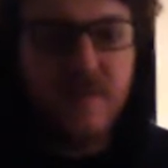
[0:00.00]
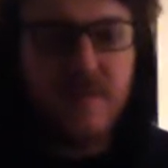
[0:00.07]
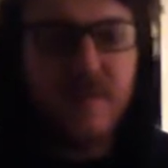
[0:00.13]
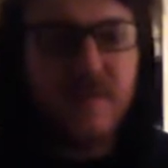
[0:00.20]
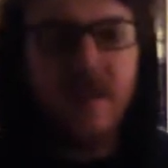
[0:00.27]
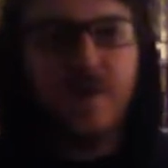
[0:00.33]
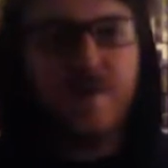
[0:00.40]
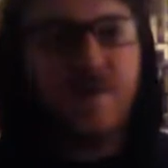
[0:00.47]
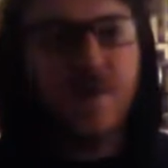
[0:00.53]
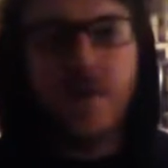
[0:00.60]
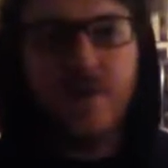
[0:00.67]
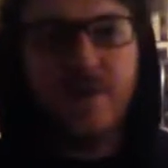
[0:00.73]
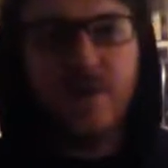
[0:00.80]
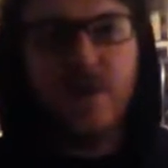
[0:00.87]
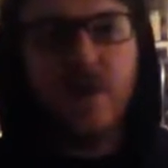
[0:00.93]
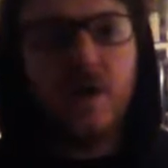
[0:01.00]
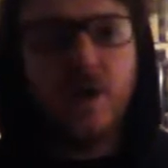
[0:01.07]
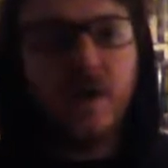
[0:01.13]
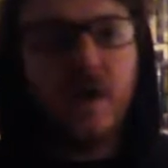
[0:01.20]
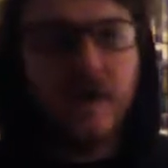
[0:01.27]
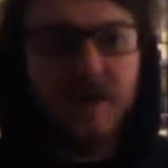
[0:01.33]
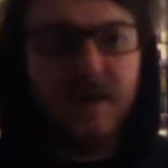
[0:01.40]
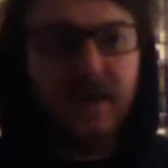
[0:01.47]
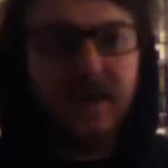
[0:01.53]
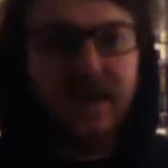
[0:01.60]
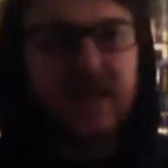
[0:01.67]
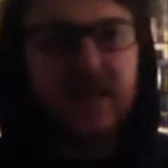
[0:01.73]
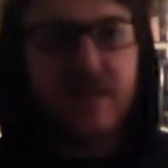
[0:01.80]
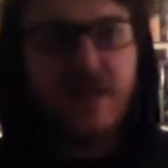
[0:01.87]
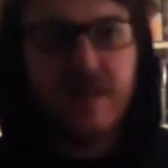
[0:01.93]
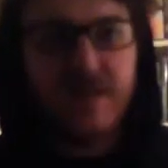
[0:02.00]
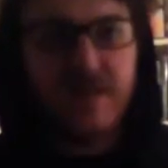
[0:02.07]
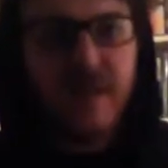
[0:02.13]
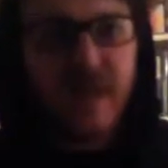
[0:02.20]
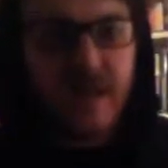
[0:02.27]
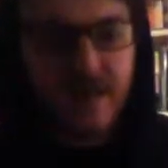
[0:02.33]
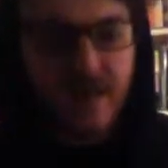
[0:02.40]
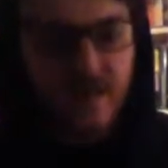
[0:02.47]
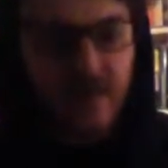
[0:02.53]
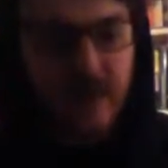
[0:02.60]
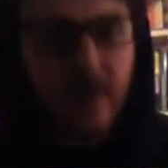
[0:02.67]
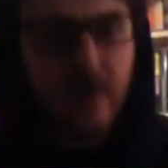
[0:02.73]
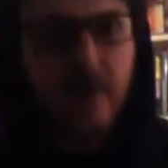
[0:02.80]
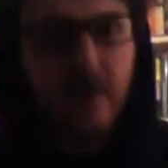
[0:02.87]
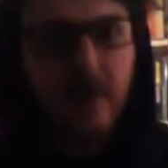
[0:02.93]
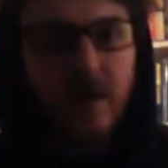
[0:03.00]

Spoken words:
It's been out for however long. And that's it, just getting here now.